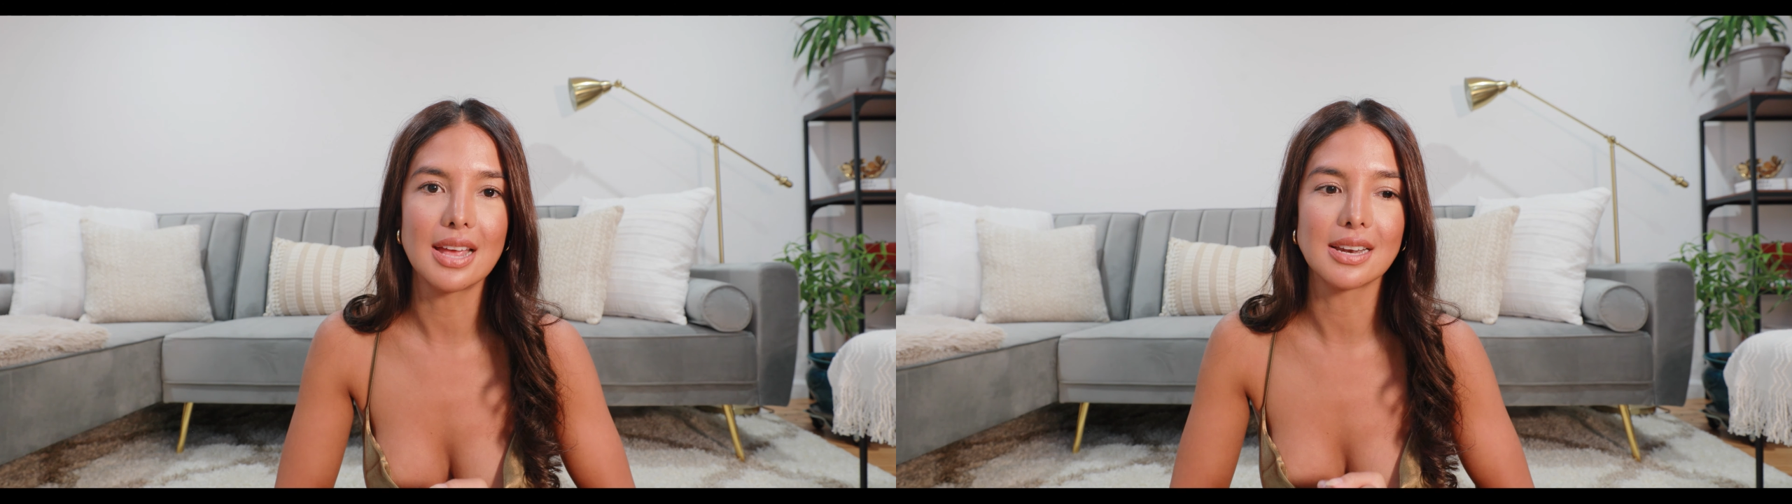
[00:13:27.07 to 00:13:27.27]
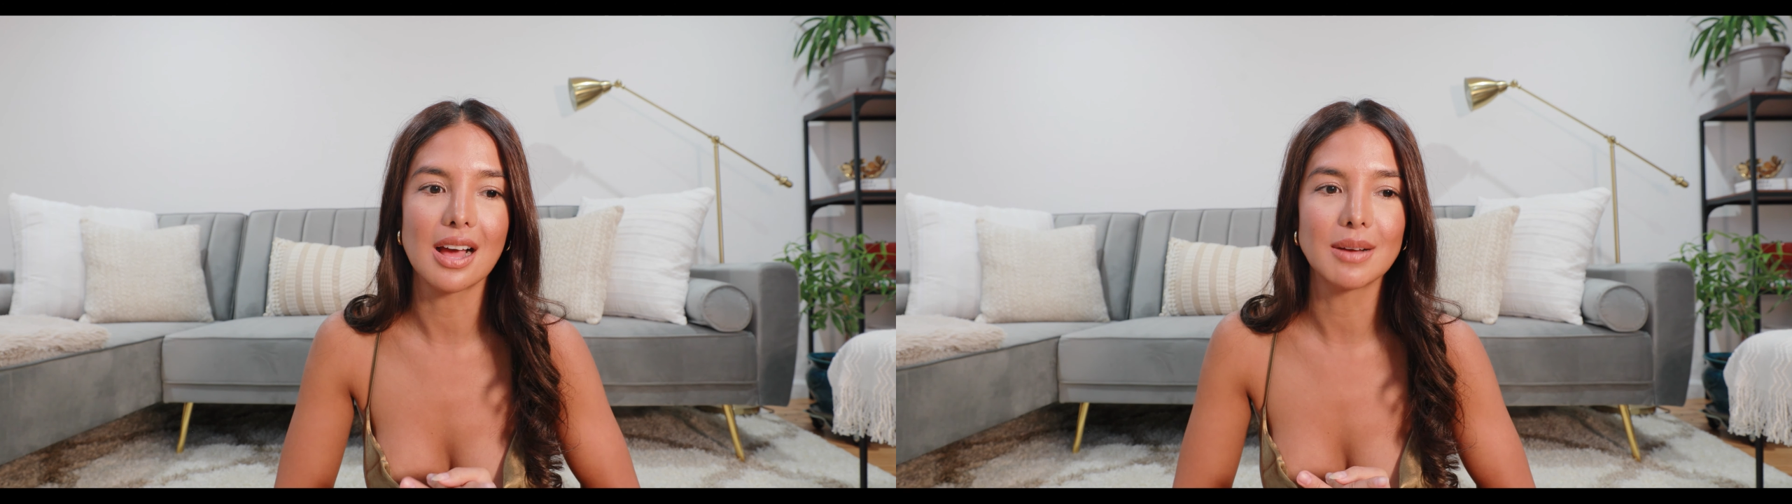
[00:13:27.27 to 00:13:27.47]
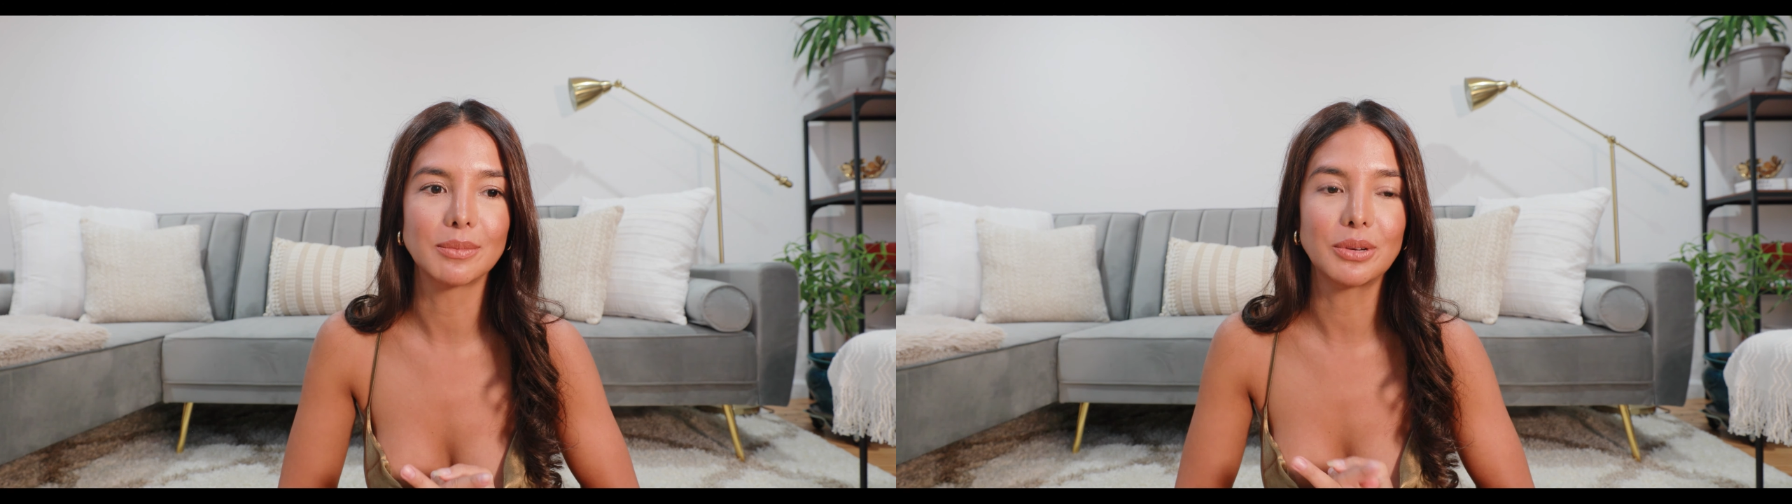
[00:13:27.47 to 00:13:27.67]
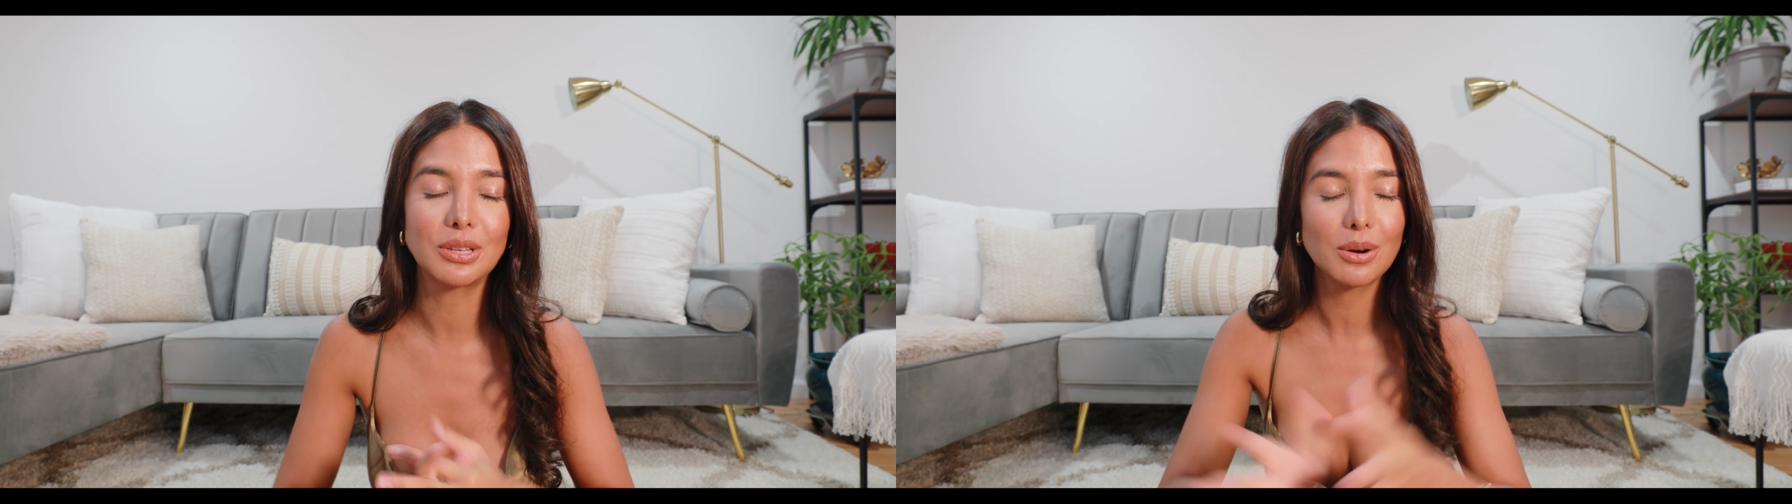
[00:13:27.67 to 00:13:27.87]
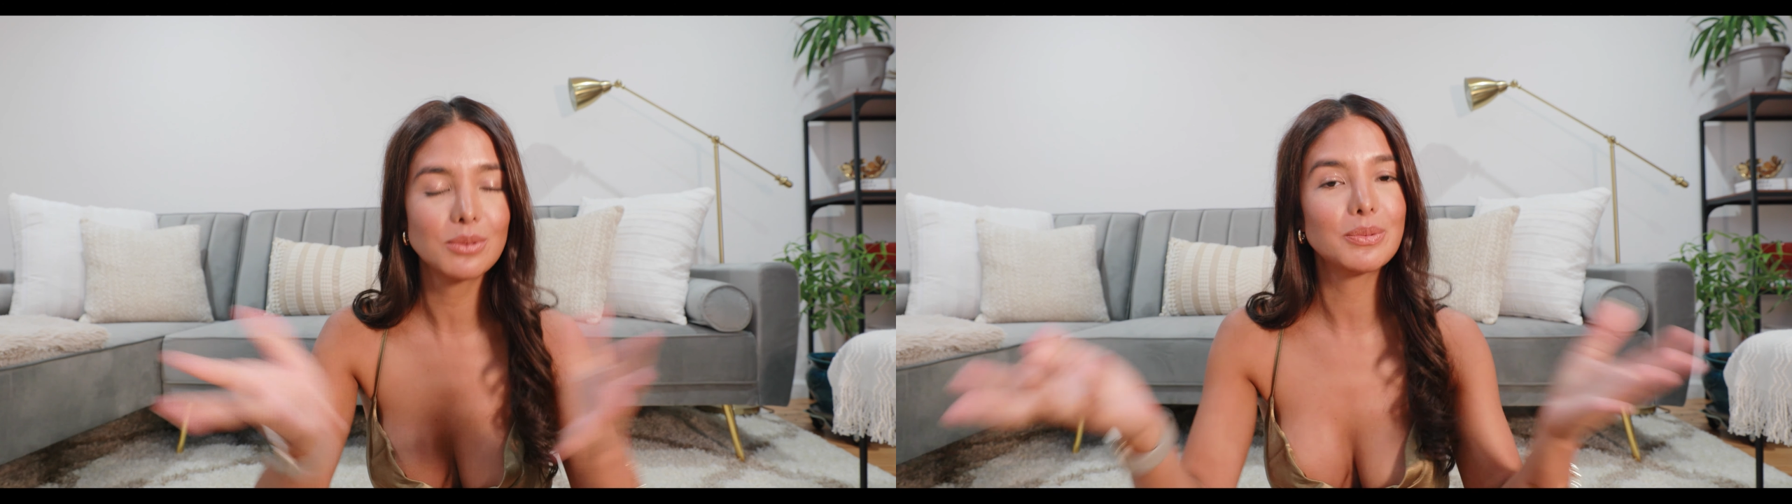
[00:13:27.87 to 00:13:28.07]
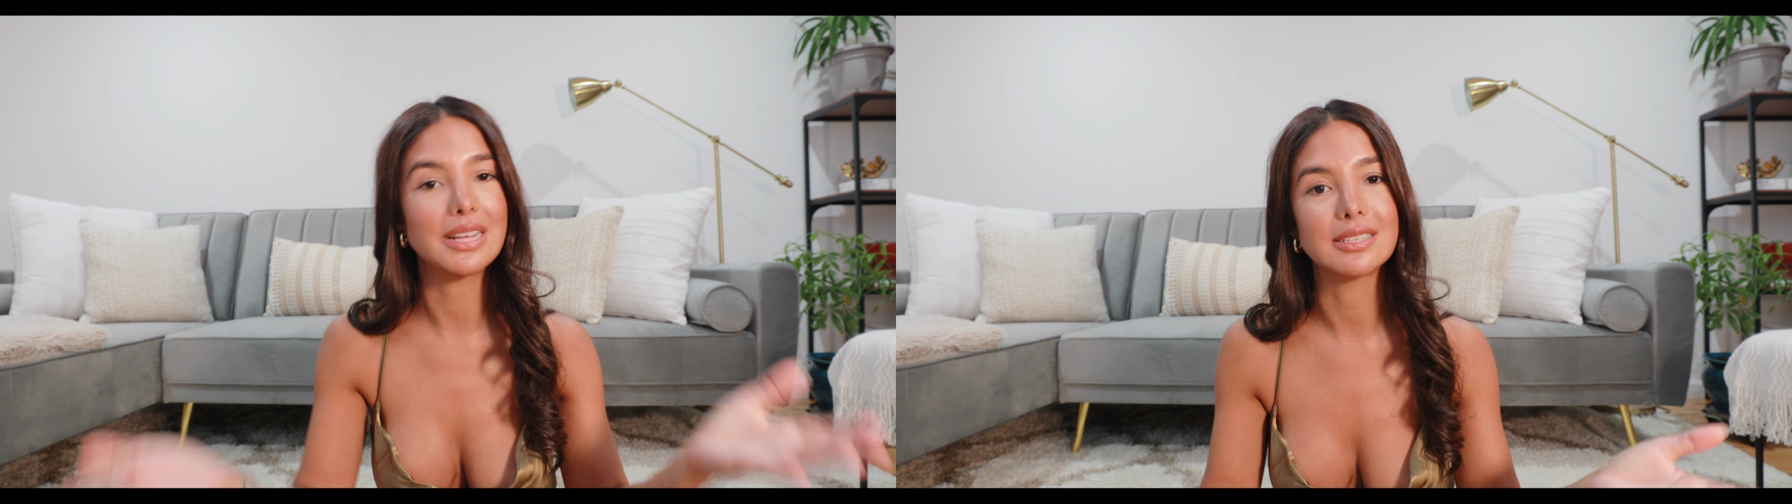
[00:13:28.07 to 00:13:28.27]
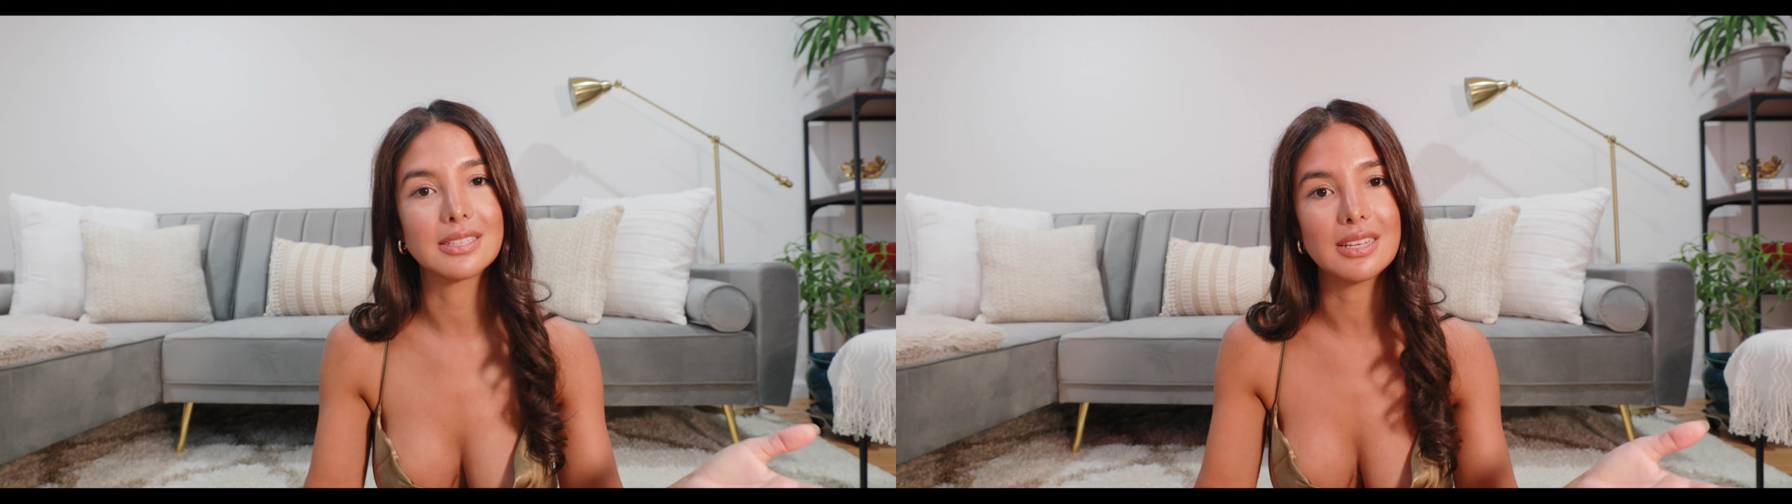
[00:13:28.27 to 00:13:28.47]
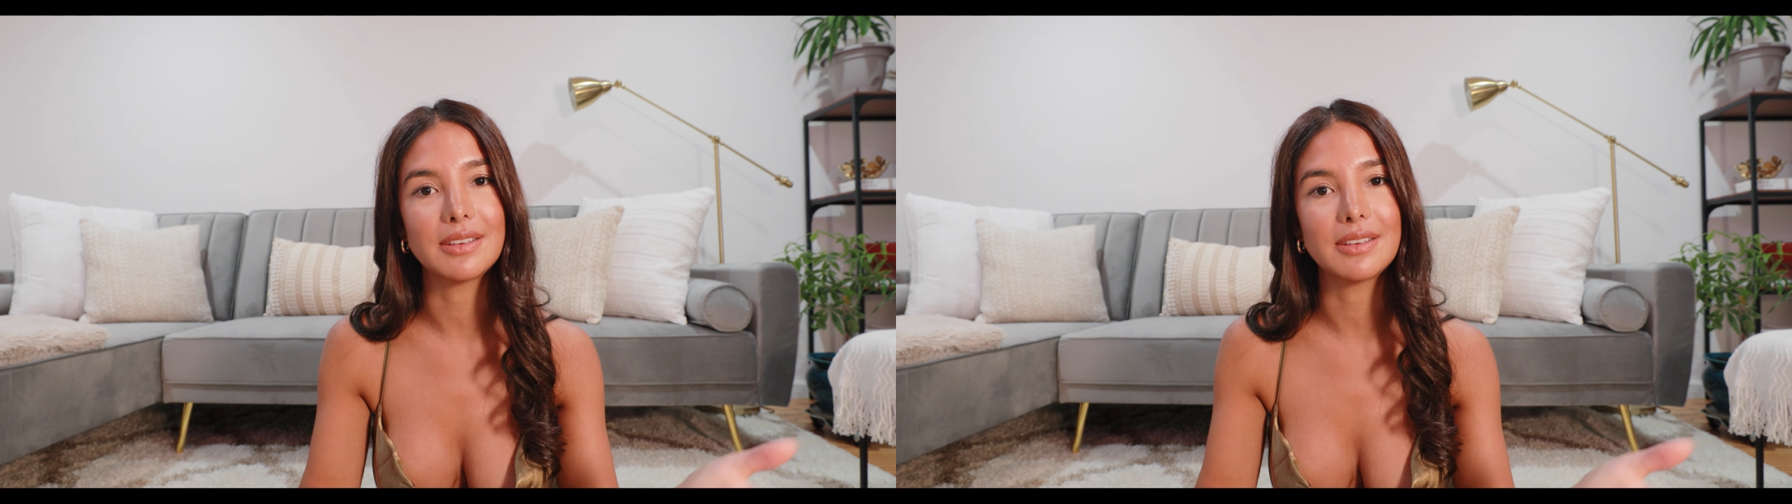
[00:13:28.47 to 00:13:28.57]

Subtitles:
and with your own waste,